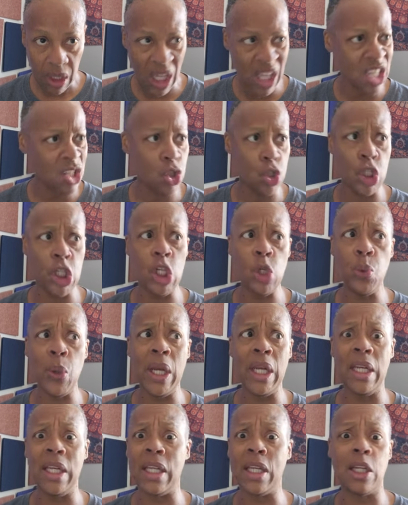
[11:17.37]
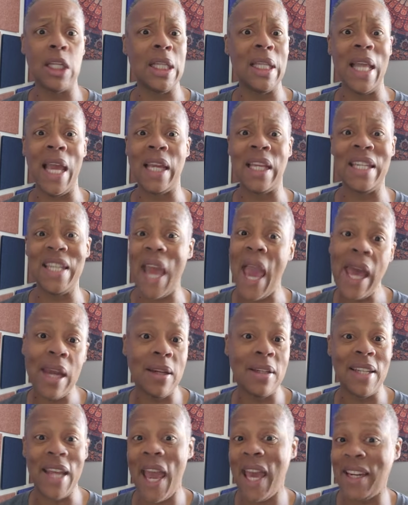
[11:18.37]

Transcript: It's generated to collect data,